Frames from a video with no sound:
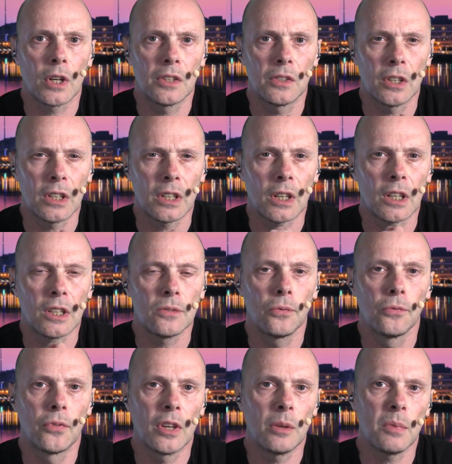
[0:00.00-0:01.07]
I think, in
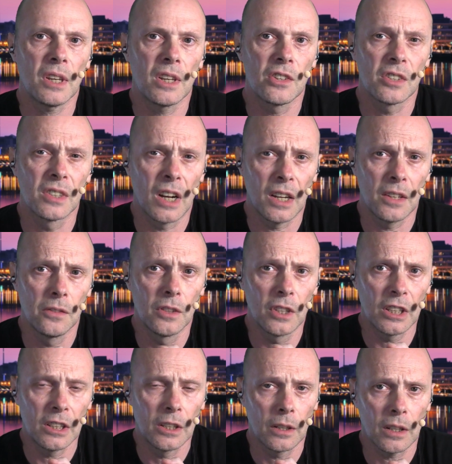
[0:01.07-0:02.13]
vMix
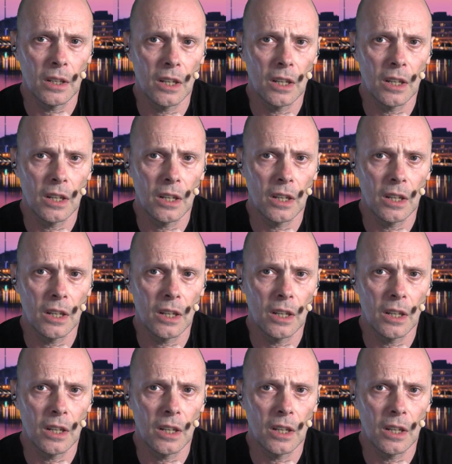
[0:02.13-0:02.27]
19,